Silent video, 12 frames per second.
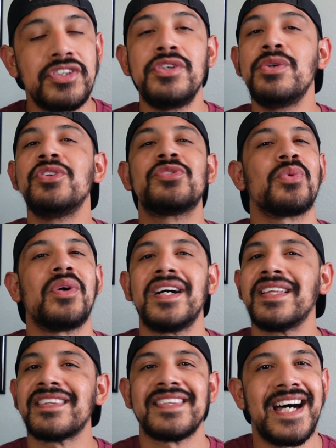Huge
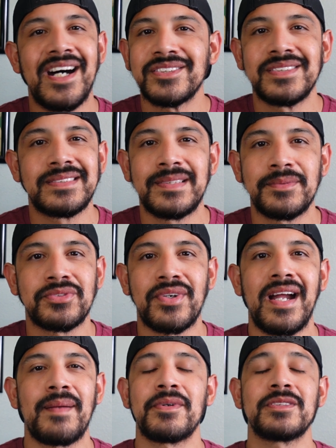1,000
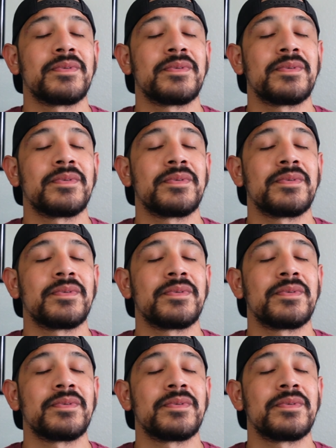subscribers,